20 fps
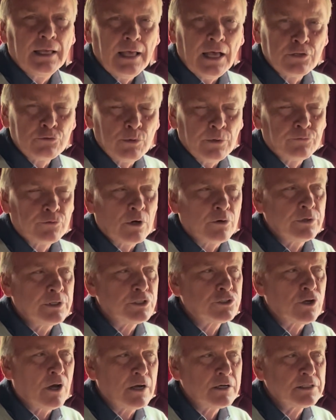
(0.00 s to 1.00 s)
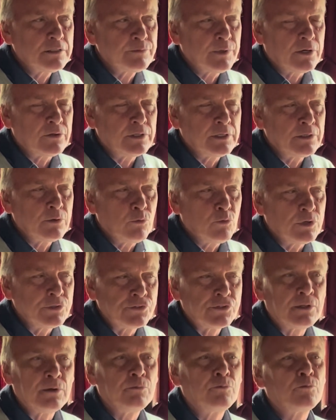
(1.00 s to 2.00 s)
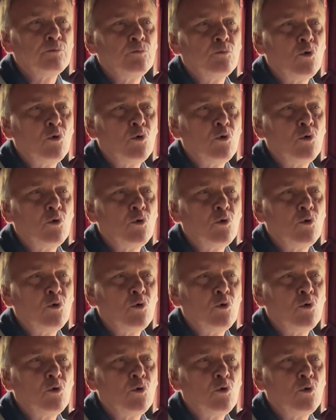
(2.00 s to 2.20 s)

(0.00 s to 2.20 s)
As we've already talked about, it was the